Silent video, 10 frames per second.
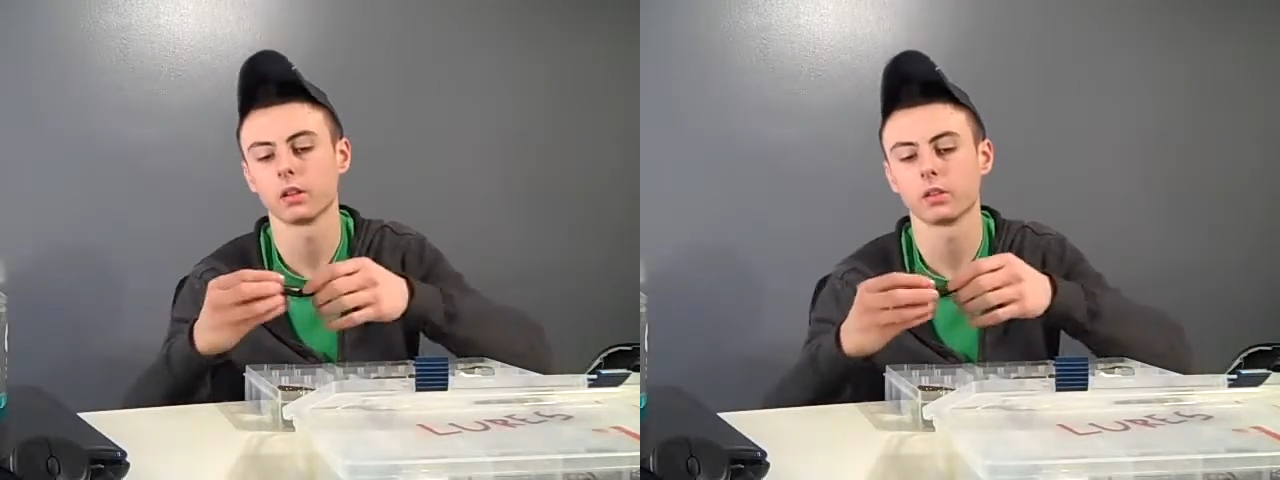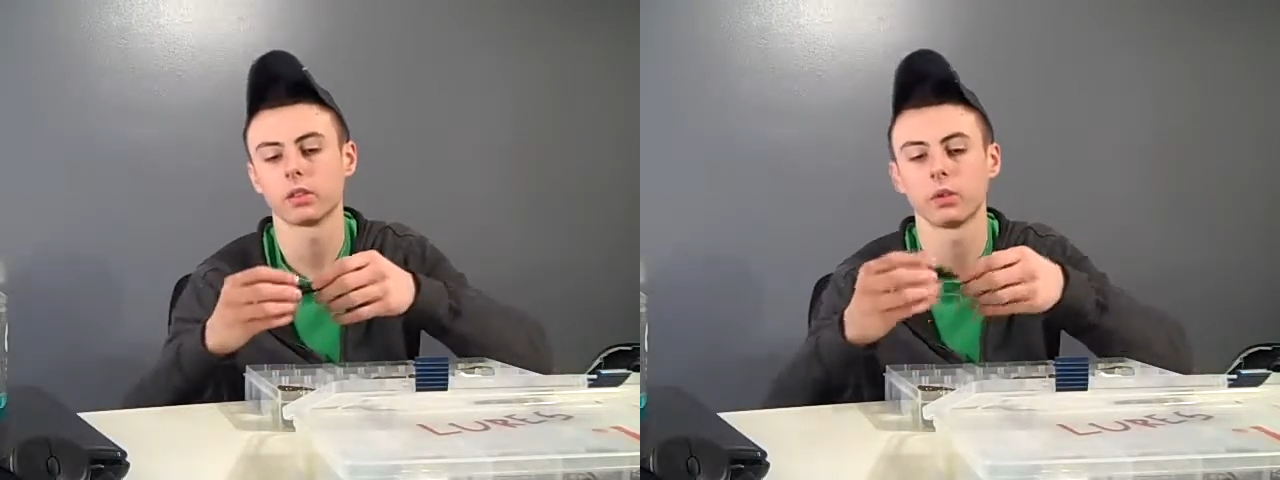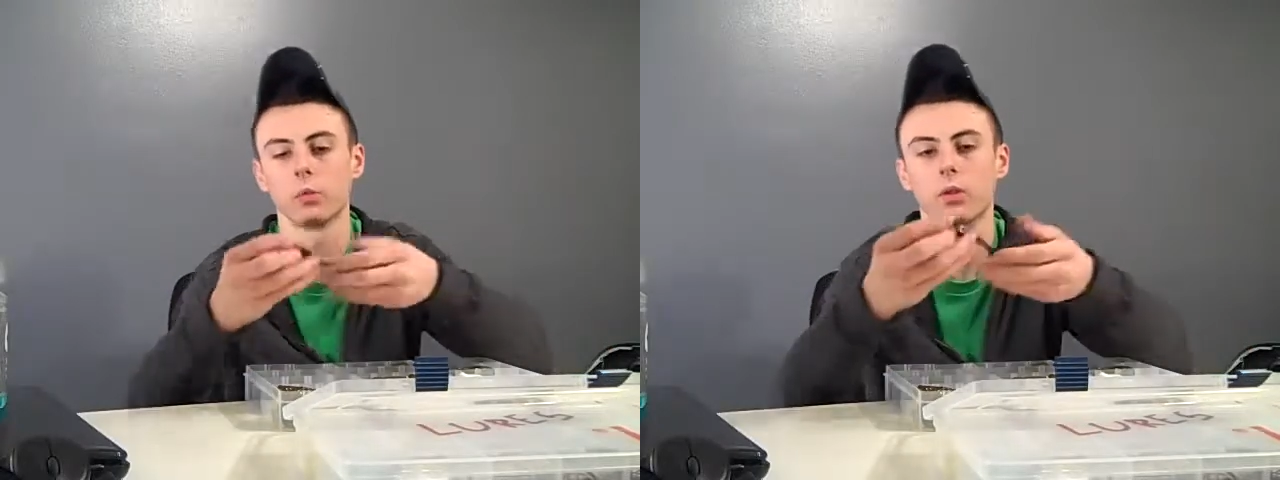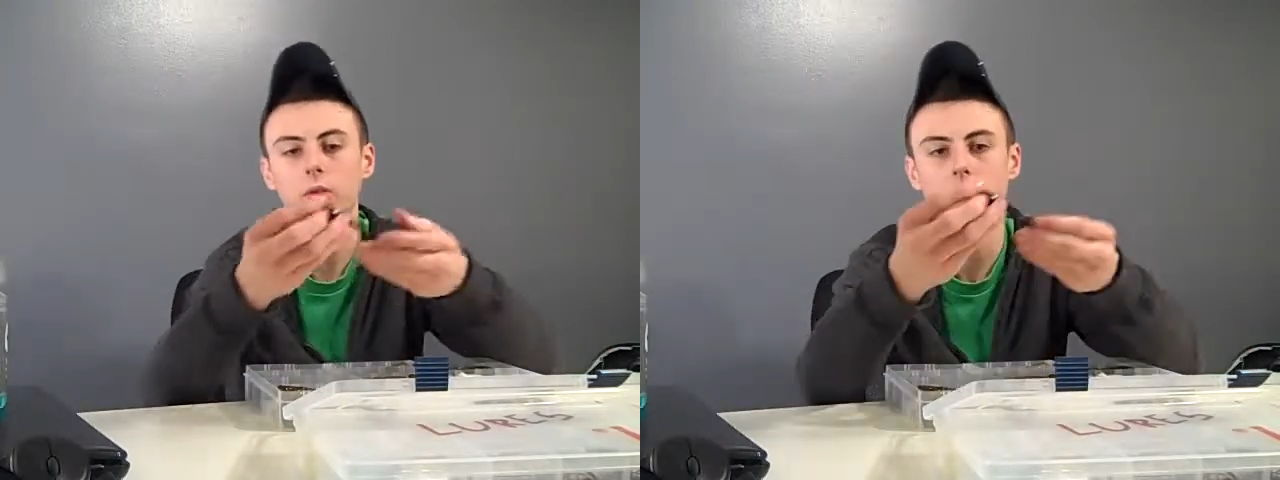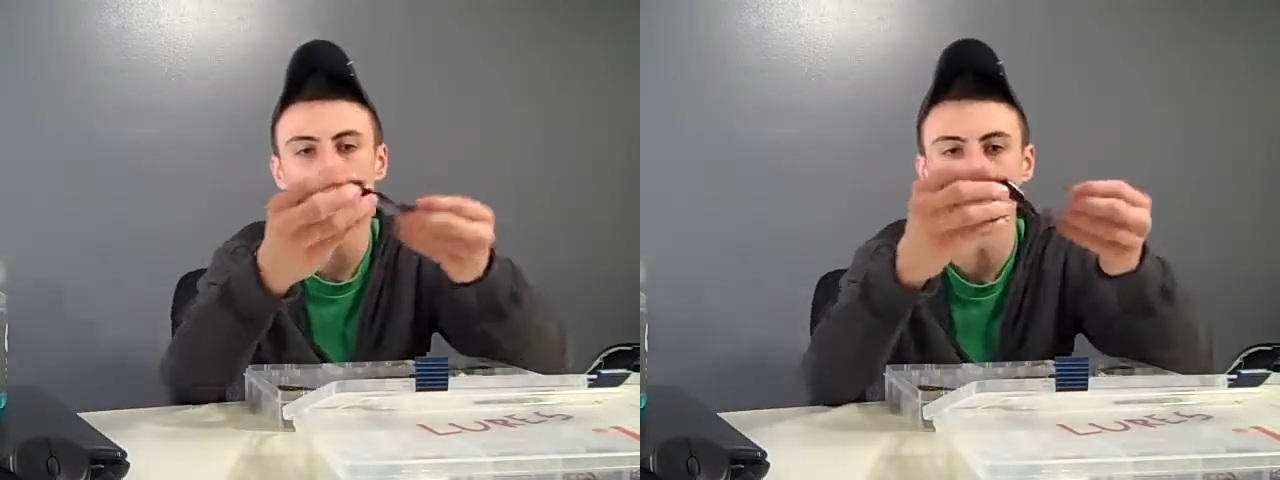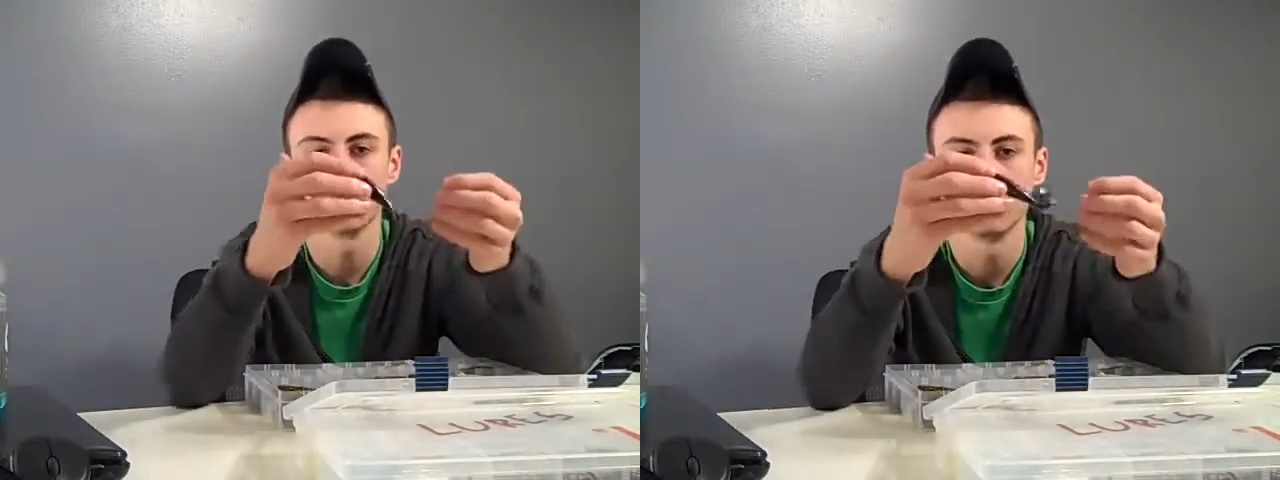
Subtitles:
subwoofer,